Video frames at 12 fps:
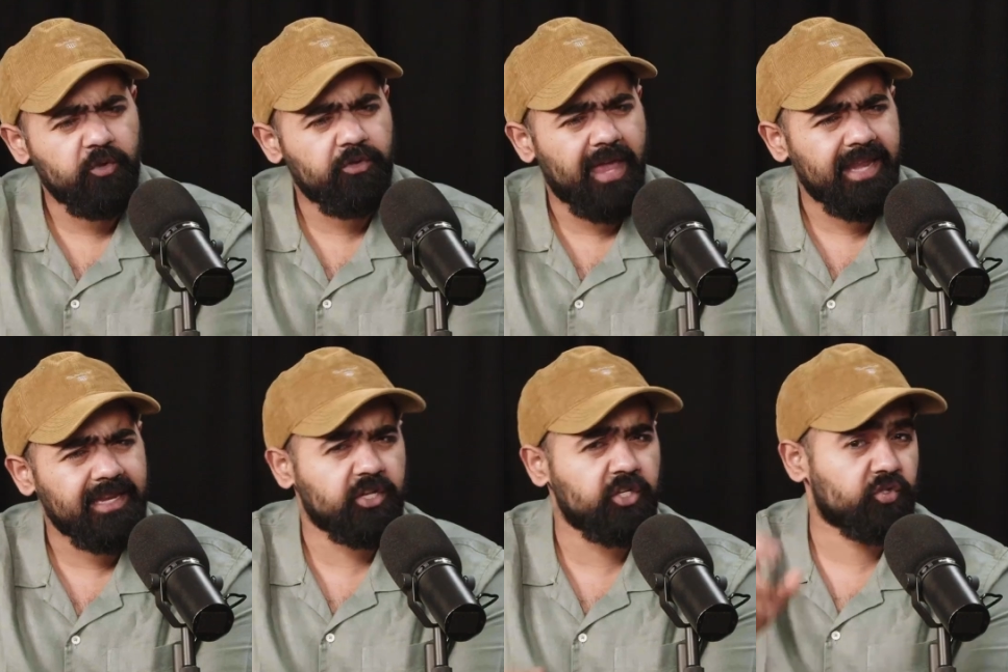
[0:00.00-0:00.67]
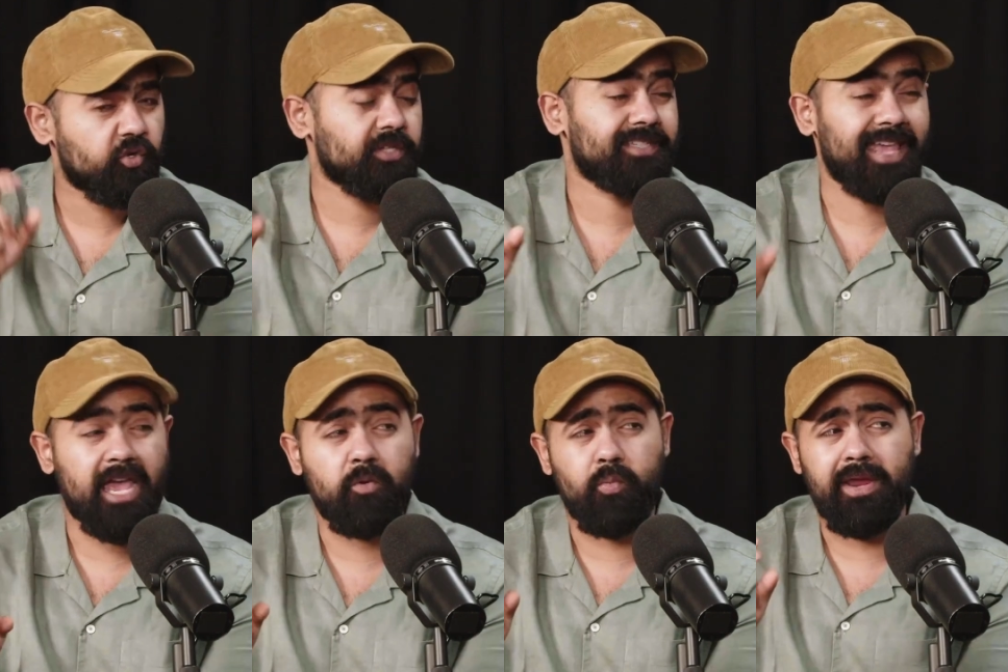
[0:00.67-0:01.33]
you then contrast
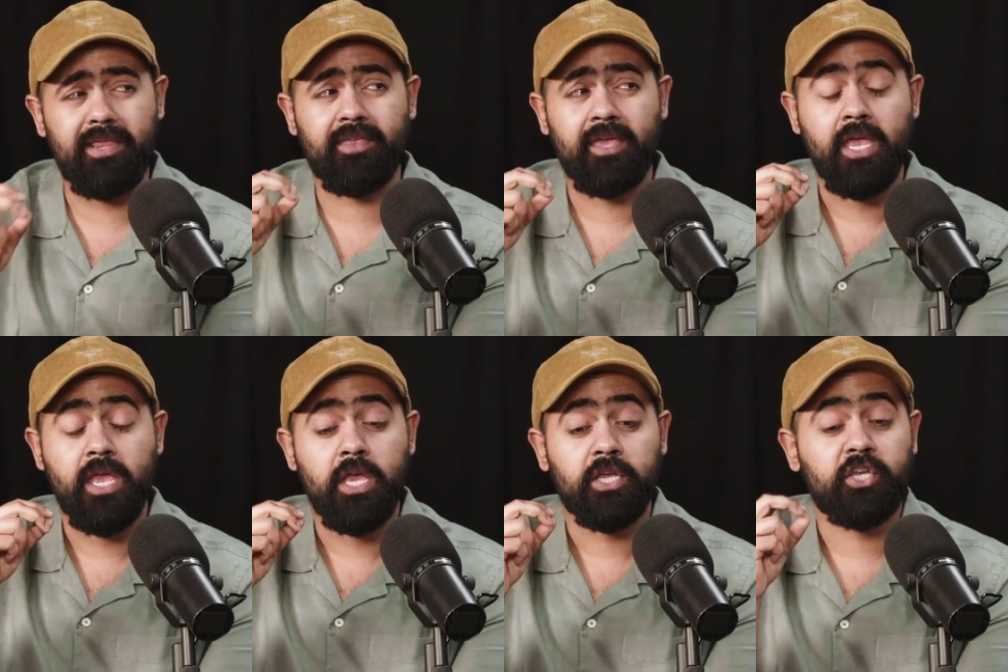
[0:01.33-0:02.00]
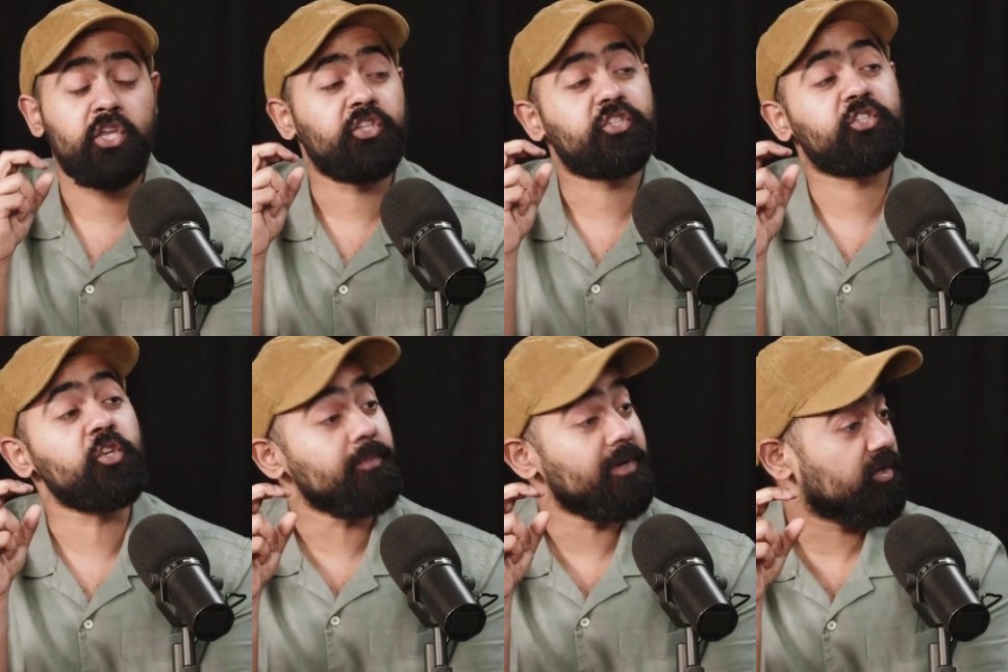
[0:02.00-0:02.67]
that with
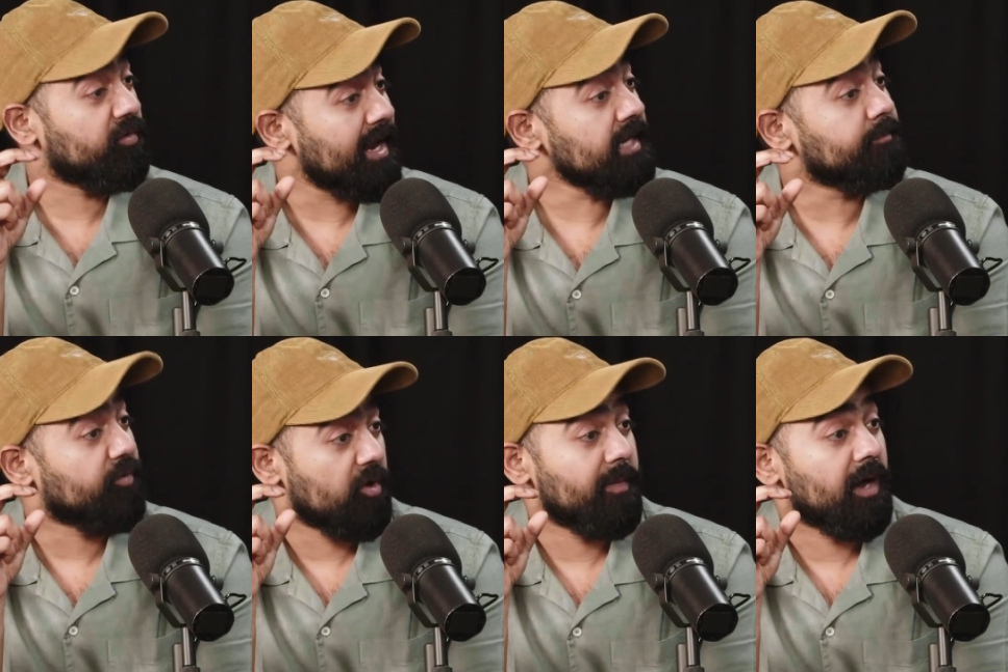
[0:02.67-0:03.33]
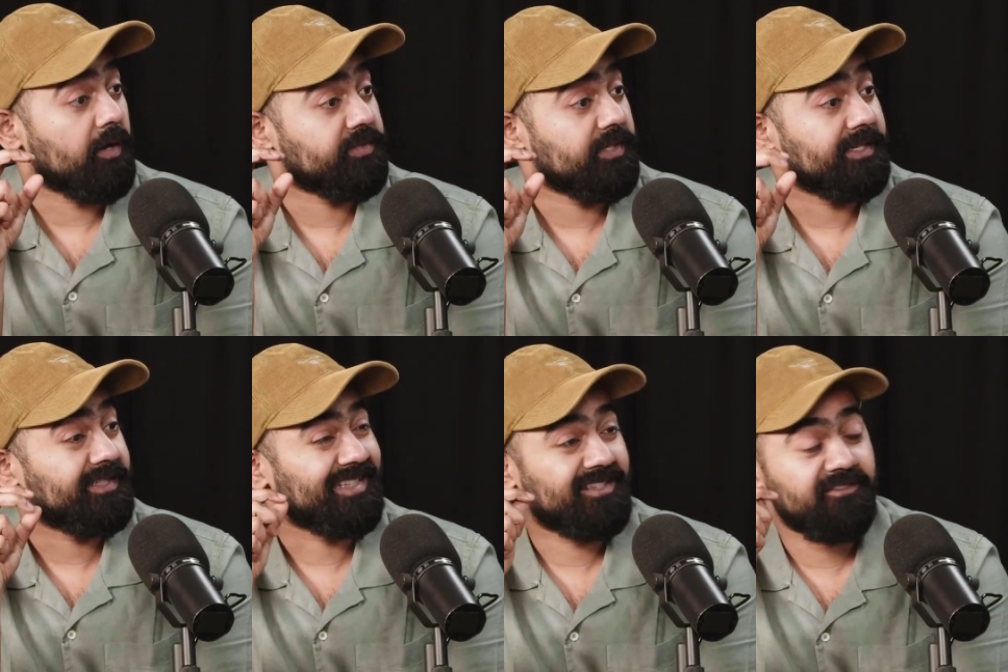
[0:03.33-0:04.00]
consumer-grade
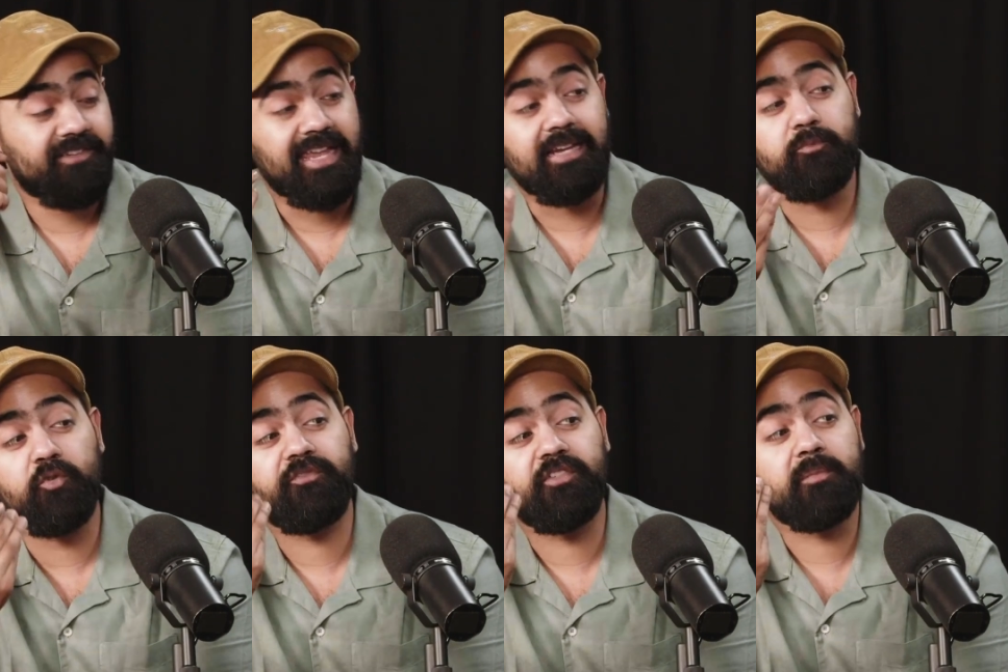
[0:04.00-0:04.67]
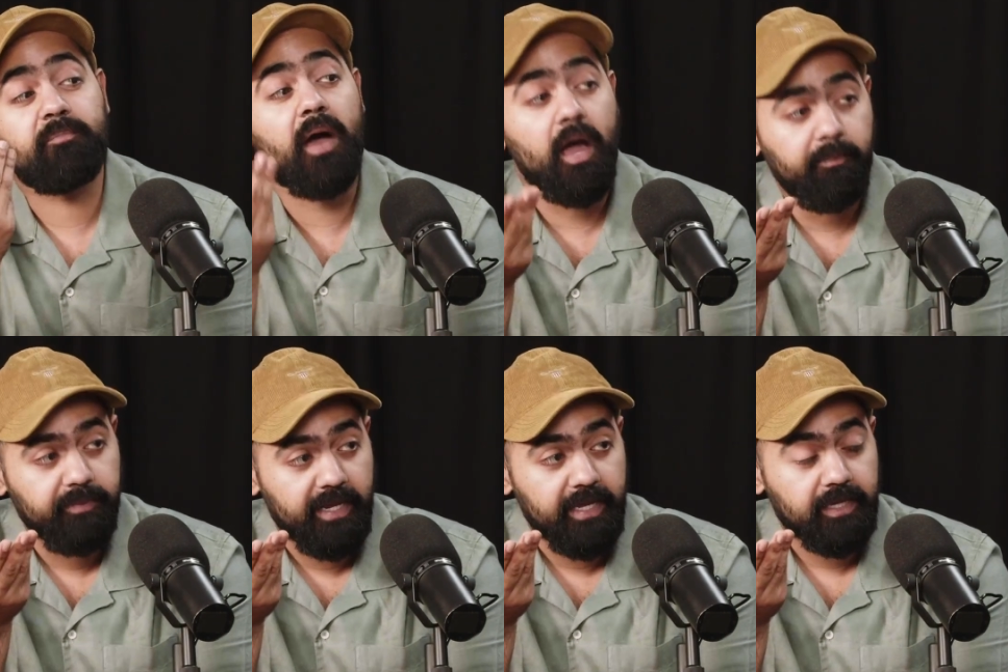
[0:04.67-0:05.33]
probiotics that's available for the
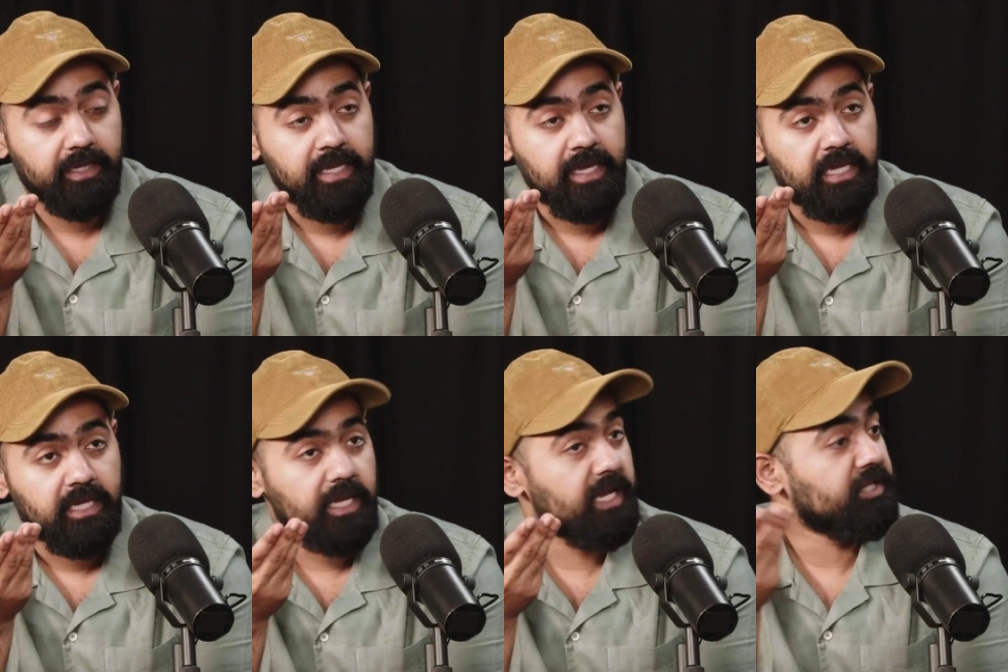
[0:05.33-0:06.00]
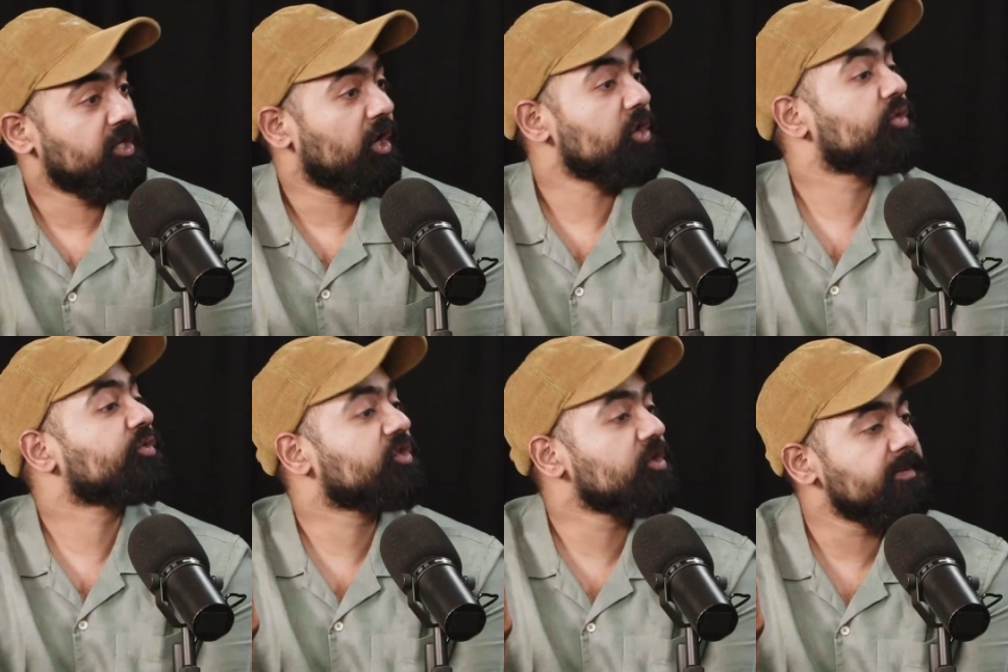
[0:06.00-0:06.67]
public in your
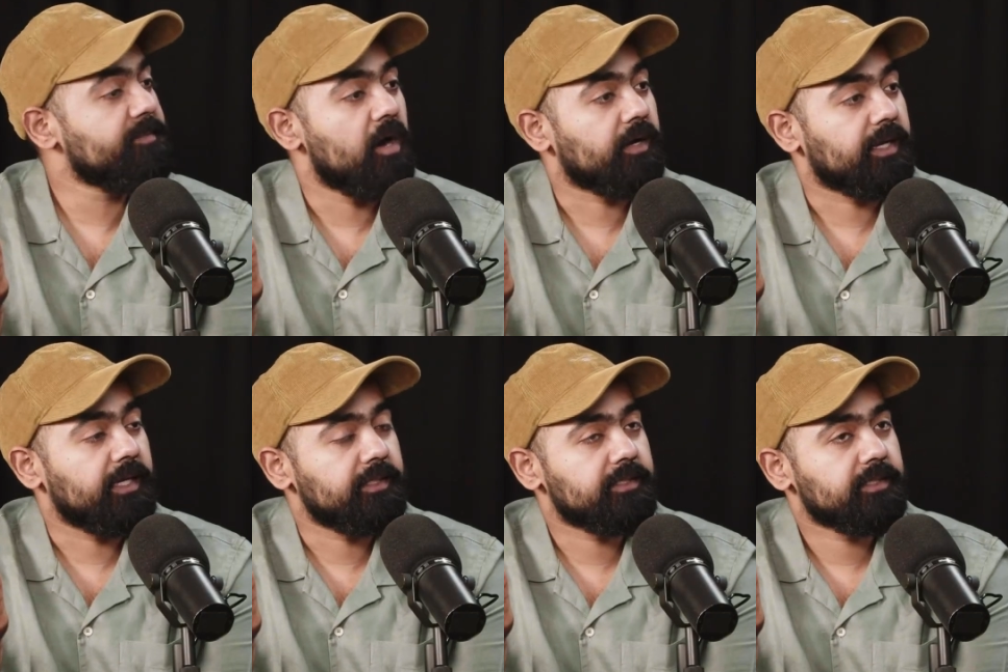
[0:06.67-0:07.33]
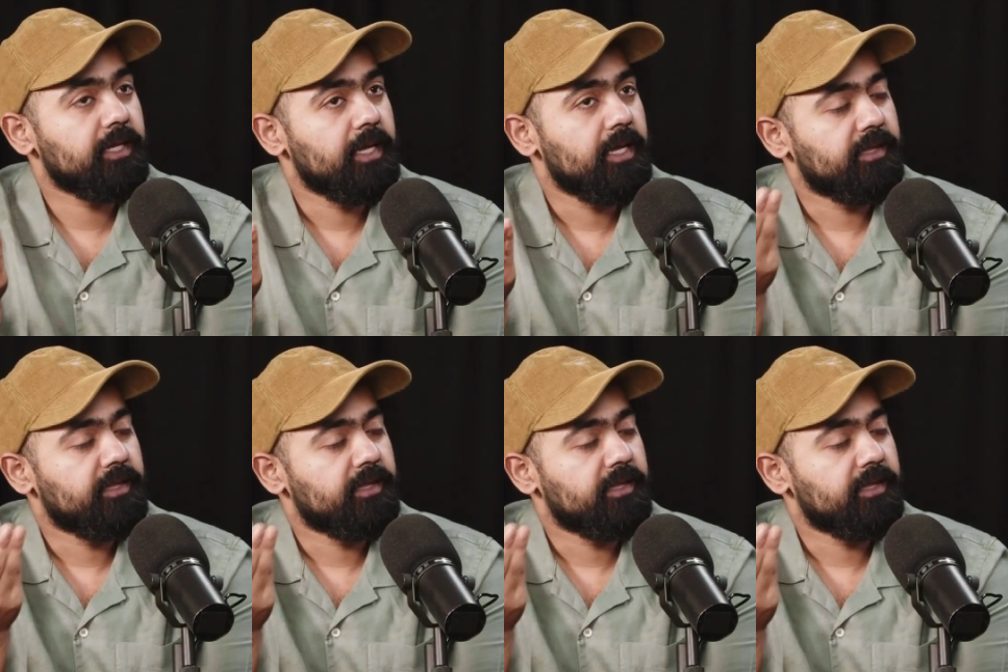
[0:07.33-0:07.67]
local supermarket,